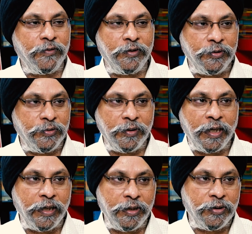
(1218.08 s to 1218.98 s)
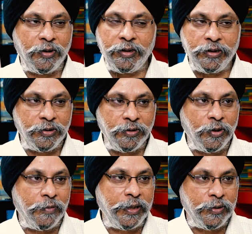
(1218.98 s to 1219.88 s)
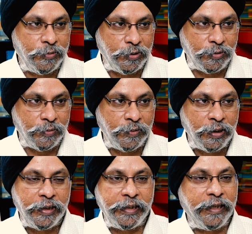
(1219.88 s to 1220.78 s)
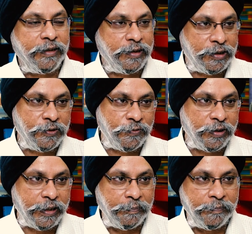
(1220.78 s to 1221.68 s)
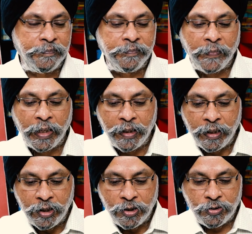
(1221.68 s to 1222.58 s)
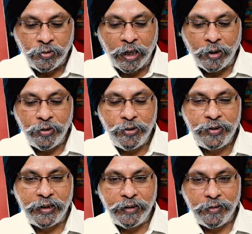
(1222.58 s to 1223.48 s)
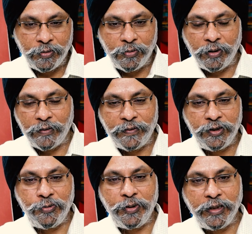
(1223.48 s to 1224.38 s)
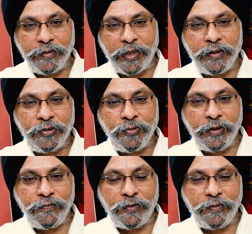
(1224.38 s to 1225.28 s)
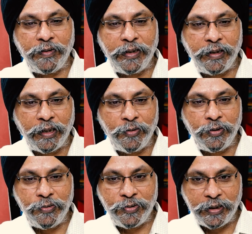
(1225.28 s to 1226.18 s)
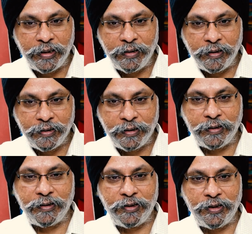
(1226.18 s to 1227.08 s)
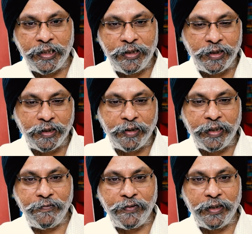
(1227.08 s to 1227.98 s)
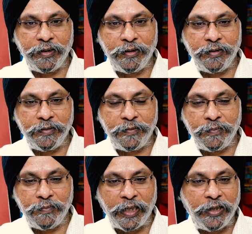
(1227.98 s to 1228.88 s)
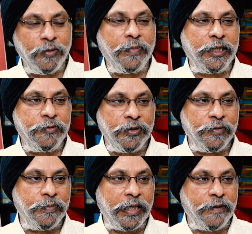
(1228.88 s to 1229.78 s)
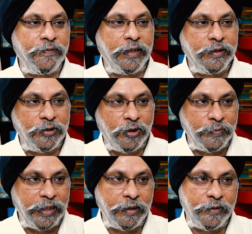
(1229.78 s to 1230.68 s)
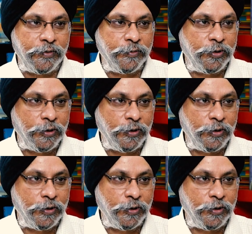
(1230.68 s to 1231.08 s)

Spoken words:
for the higher authorities of the government to take decisions for them. So, how do you see the role of our junior commanders going forward, and how do you see this change occurring, where the micromanagement of the battlefield is now being done from the